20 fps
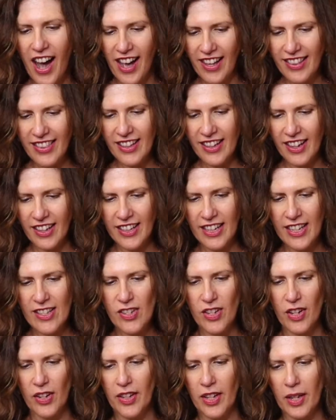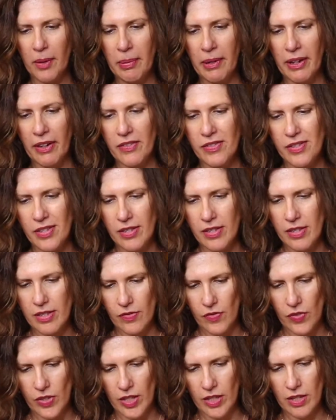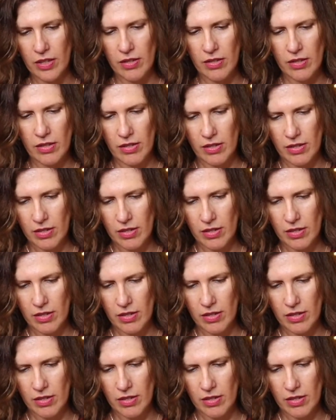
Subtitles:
I think I need to go and get a pair of scissors for this